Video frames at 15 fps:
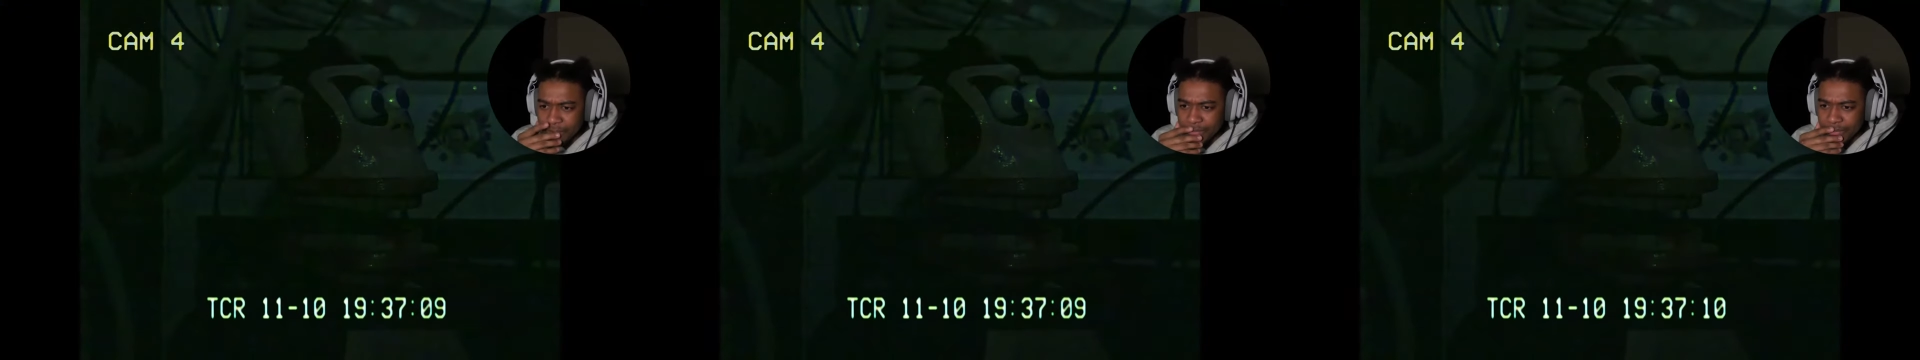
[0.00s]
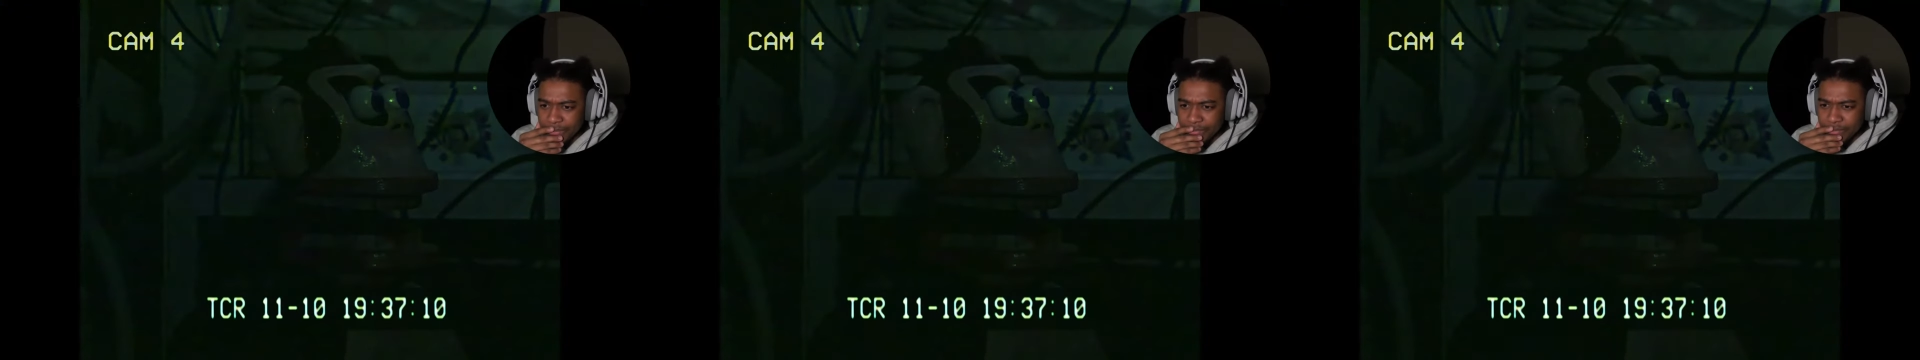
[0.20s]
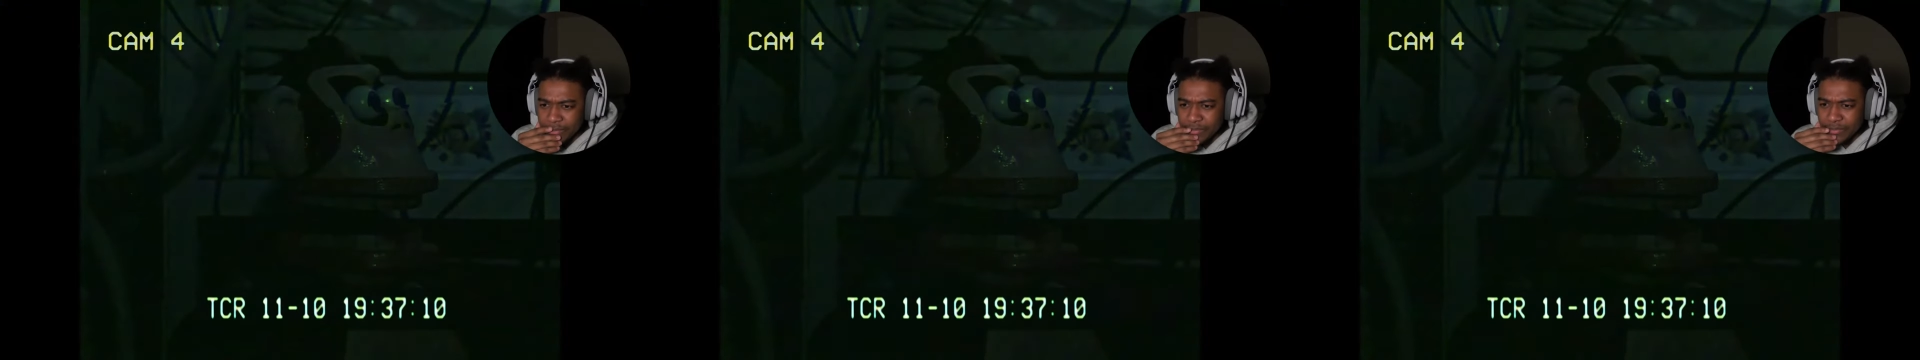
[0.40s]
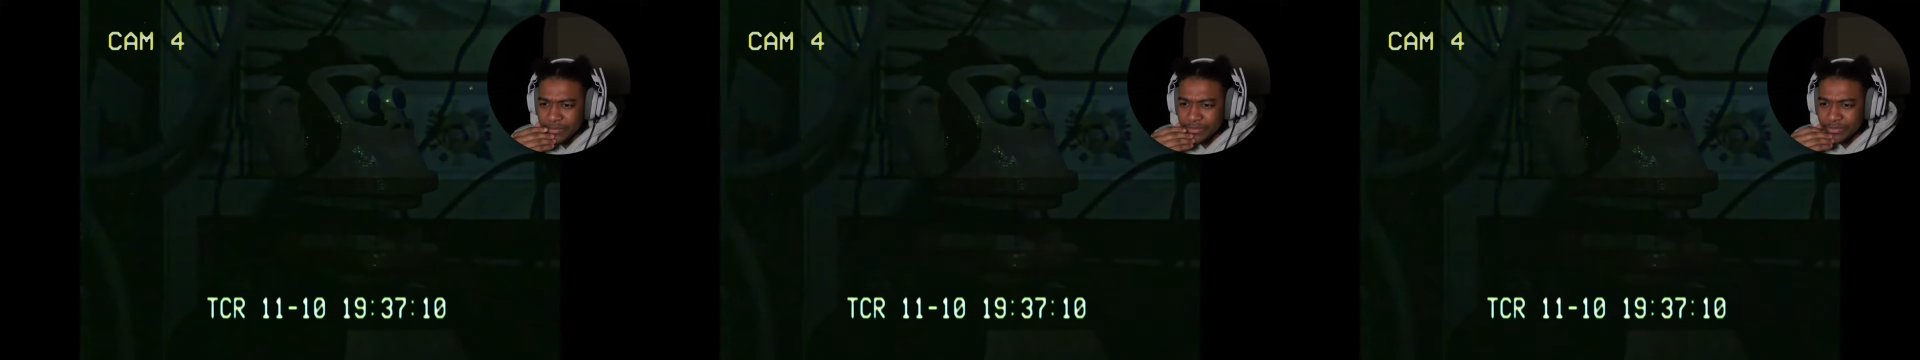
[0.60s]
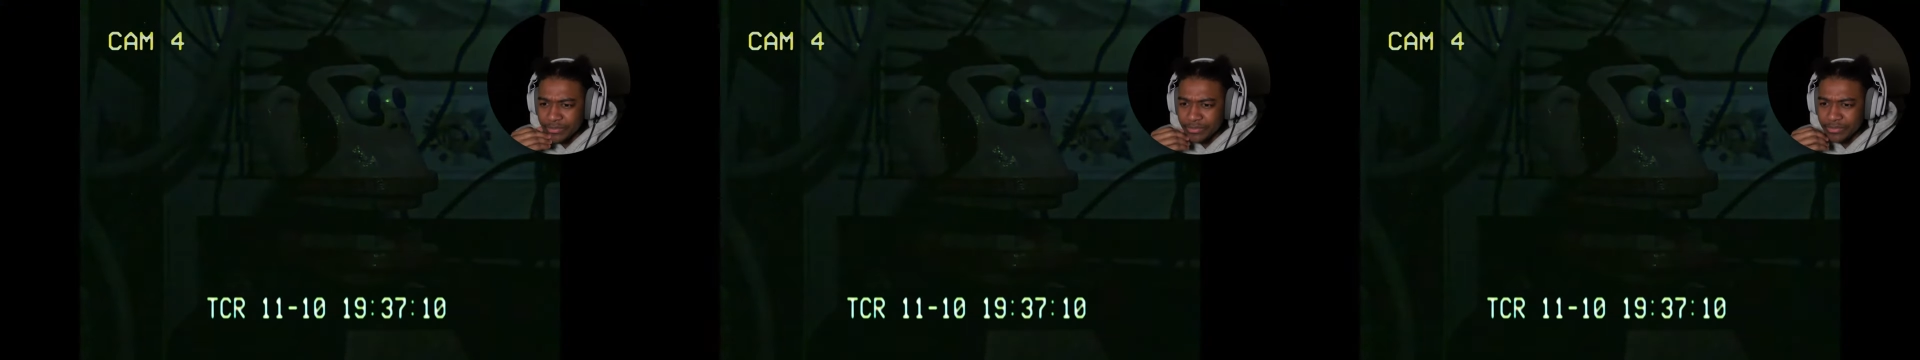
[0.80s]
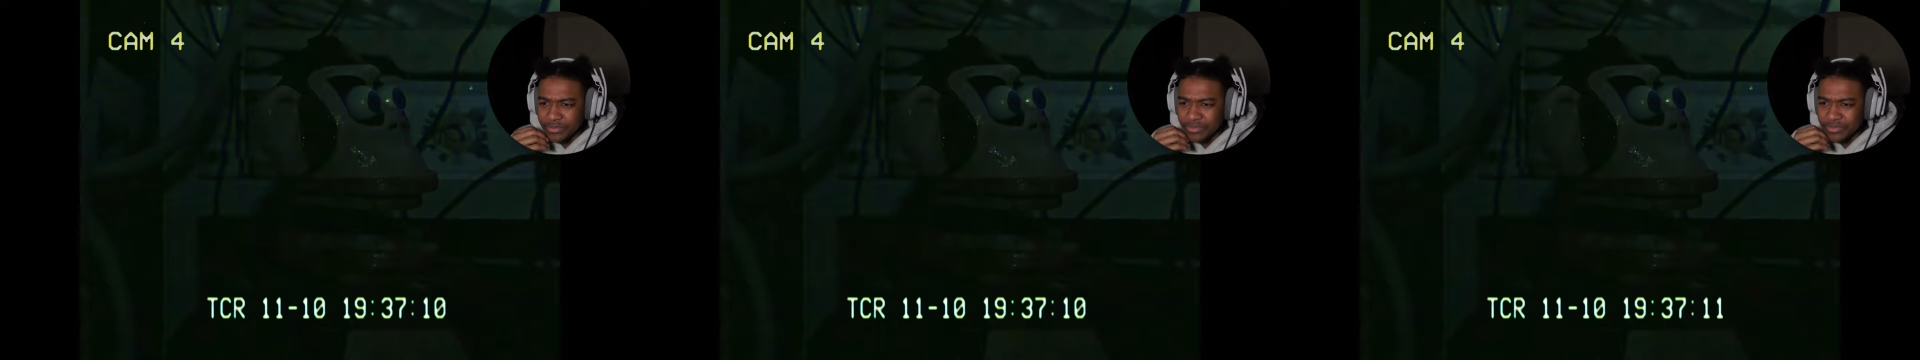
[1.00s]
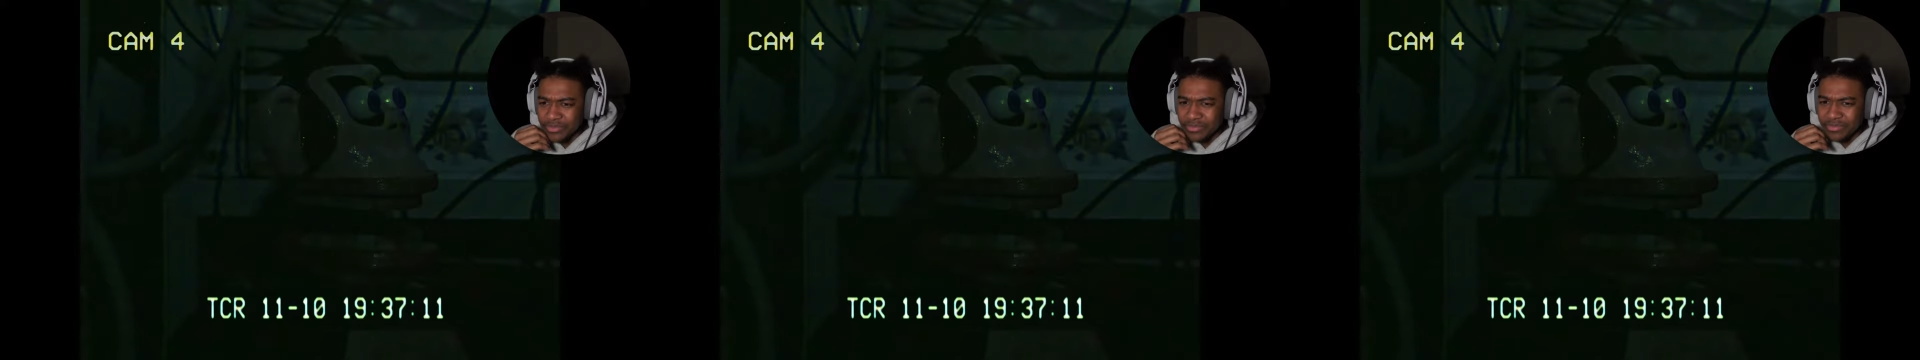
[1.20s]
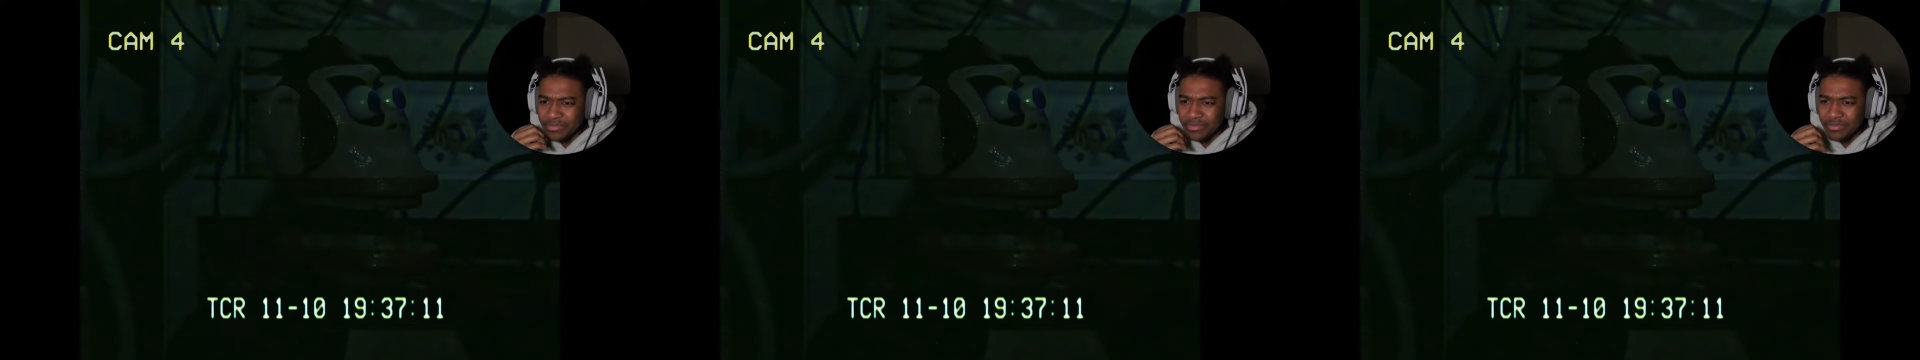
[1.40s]

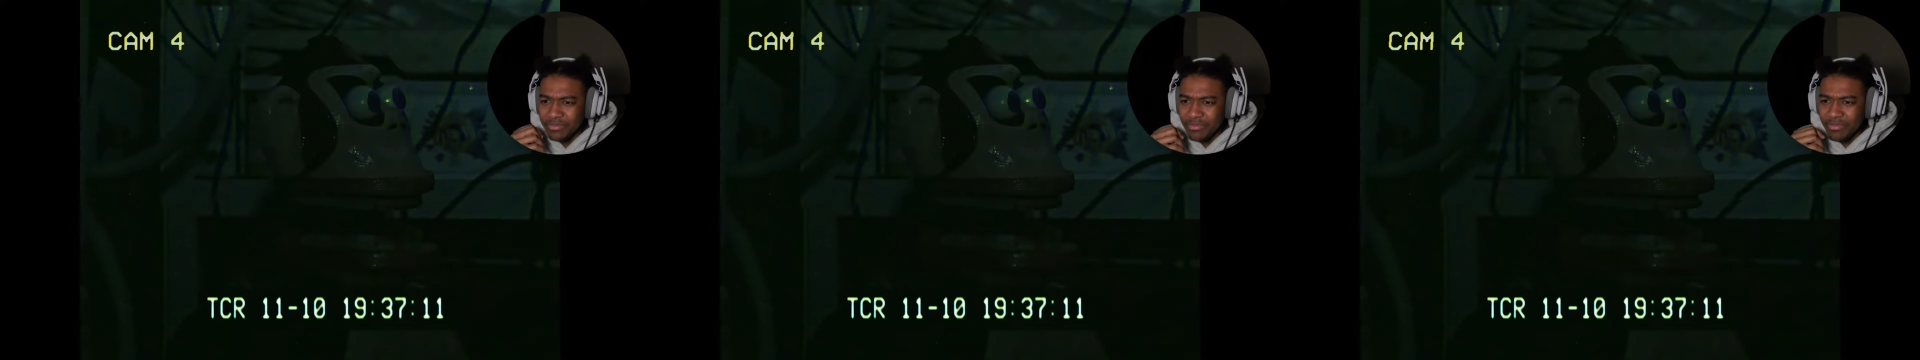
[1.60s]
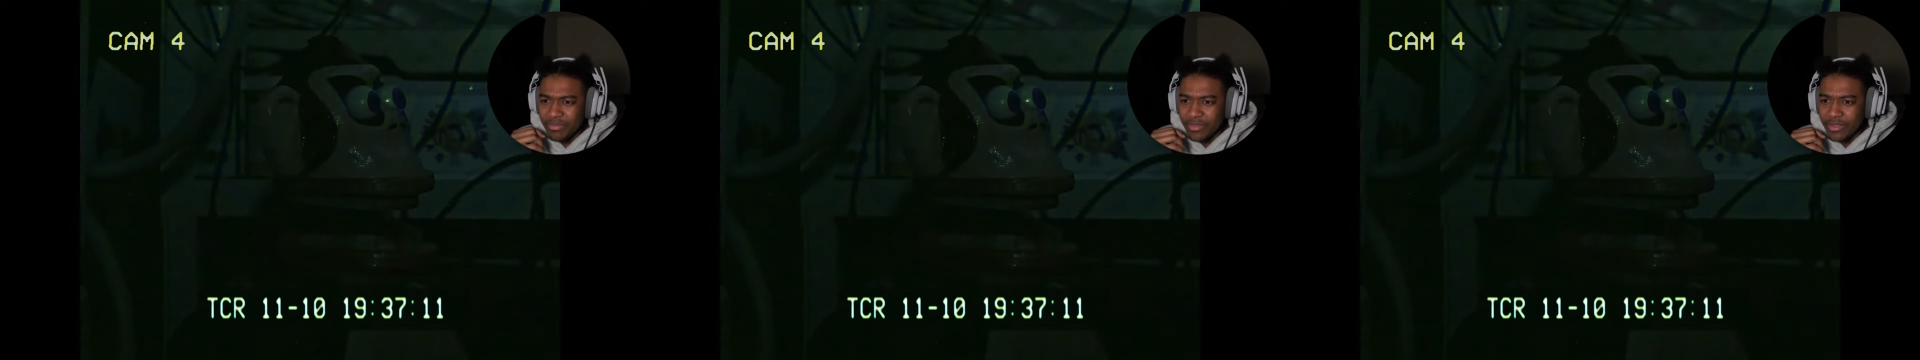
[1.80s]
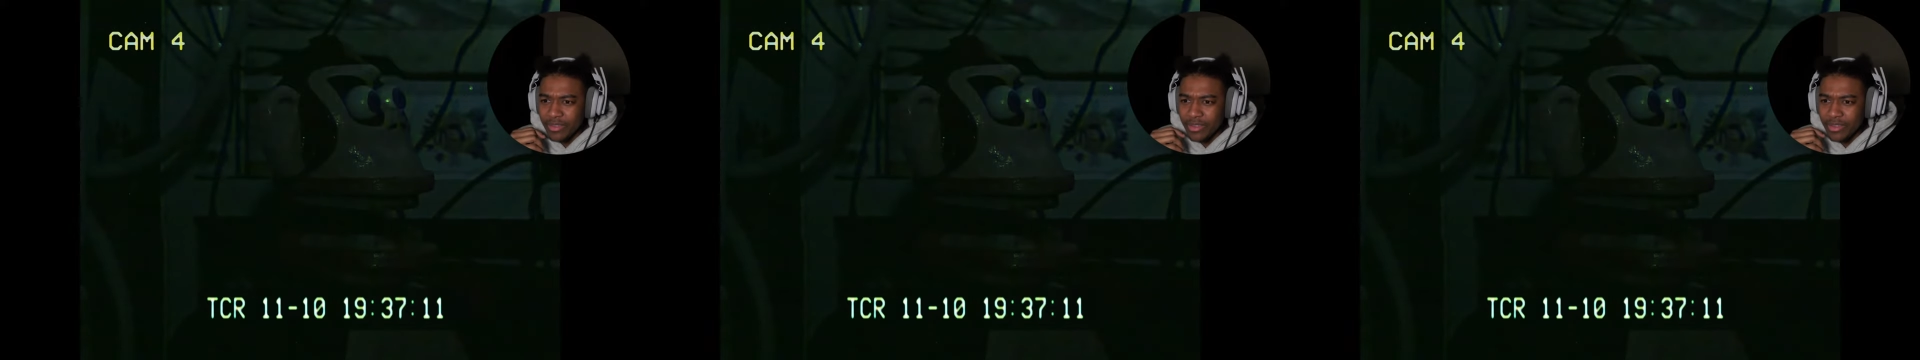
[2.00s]
[no speech]